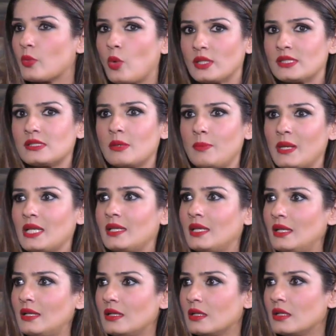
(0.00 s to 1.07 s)
What's the big
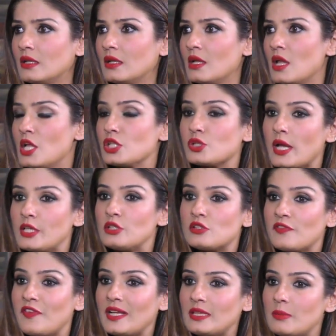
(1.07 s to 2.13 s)
deal? So I used
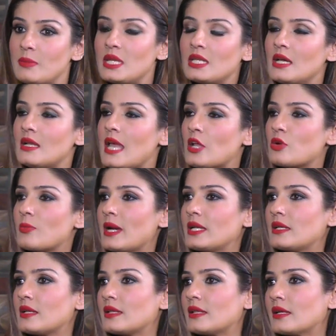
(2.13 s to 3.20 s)
to find the media
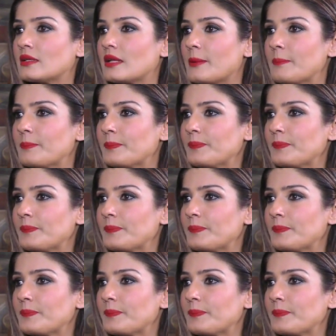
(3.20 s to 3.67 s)
narrow-minded at that time.